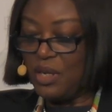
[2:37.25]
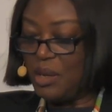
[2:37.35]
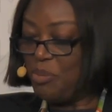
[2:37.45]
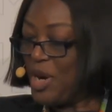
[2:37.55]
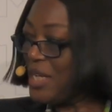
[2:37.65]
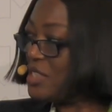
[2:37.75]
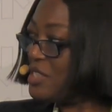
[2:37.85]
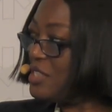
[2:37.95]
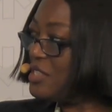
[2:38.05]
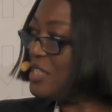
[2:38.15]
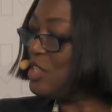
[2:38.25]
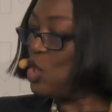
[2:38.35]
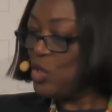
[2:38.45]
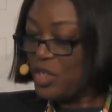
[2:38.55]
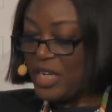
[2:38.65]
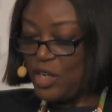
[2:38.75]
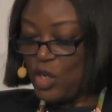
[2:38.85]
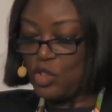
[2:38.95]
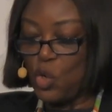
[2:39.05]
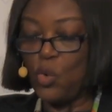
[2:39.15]
and practices that
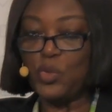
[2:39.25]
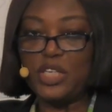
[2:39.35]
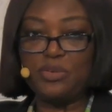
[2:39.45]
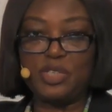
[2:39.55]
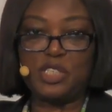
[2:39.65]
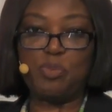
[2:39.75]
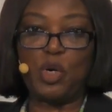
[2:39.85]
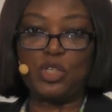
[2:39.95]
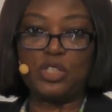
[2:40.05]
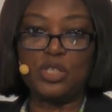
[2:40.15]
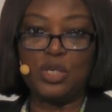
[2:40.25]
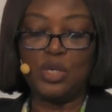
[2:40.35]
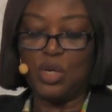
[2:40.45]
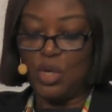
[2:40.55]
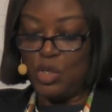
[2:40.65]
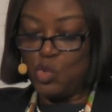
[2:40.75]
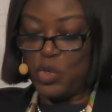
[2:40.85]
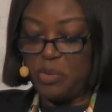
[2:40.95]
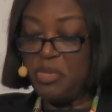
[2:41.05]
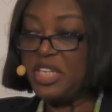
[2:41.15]
not only respond to
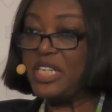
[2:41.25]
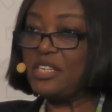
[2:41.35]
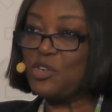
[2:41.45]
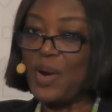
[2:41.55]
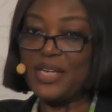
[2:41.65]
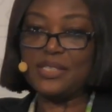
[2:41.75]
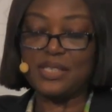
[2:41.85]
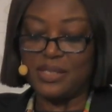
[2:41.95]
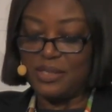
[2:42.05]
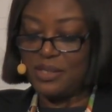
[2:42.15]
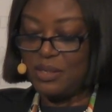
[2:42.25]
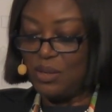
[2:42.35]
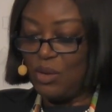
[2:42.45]
immediate crises,